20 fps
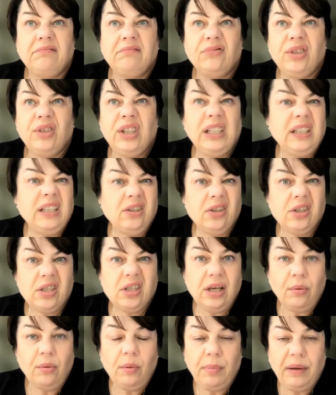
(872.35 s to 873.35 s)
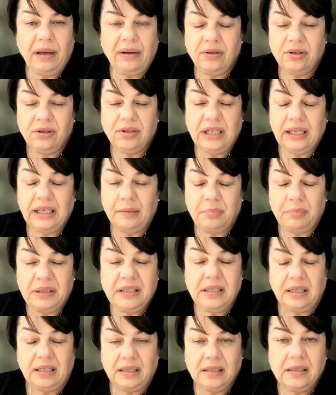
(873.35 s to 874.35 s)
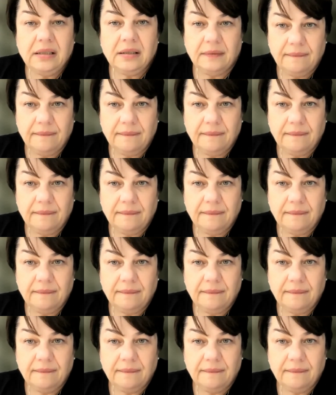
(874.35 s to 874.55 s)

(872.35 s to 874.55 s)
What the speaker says: really just go about your daily business.